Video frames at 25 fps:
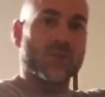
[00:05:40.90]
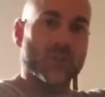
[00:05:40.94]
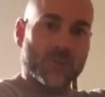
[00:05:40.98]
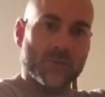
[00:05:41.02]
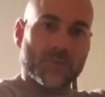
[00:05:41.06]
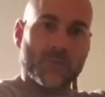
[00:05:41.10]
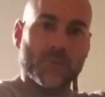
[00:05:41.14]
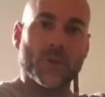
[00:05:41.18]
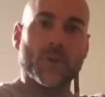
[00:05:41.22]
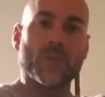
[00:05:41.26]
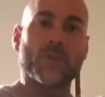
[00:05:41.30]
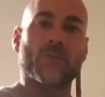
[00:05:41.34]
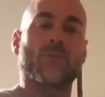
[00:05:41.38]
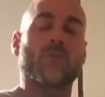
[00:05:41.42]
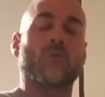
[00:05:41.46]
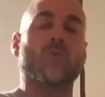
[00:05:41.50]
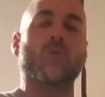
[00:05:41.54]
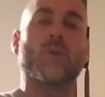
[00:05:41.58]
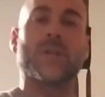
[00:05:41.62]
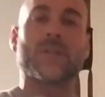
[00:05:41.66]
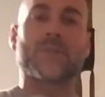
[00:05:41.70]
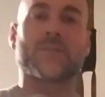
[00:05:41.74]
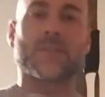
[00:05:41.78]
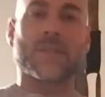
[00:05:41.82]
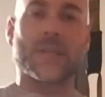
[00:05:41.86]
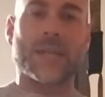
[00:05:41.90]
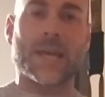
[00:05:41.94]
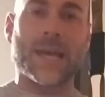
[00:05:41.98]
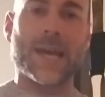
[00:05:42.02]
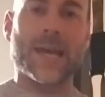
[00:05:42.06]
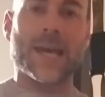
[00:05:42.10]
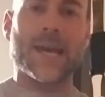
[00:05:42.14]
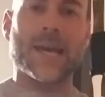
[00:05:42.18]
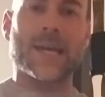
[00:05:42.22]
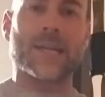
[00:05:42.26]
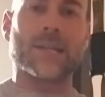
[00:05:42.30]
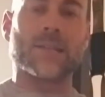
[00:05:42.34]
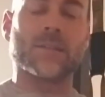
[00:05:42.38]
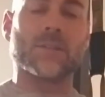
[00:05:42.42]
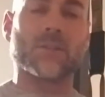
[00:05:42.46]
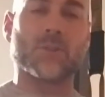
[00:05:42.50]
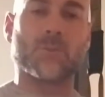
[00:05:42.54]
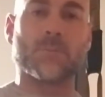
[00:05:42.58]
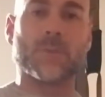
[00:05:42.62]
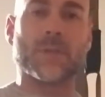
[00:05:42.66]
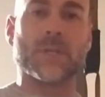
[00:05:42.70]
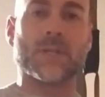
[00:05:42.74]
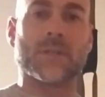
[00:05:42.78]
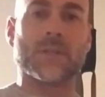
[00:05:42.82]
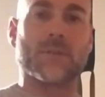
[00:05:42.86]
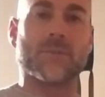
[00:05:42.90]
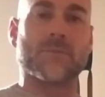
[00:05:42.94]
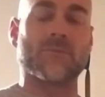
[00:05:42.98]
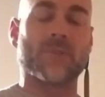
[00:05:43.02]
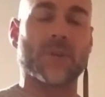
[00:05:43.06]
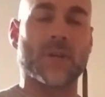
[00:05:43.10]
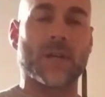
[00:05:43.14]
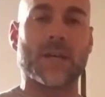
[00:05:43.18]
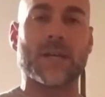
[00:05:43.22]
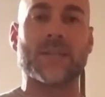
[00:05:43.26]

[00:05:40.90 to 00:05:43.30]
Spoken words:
foot through it. It's gonna add a little bit of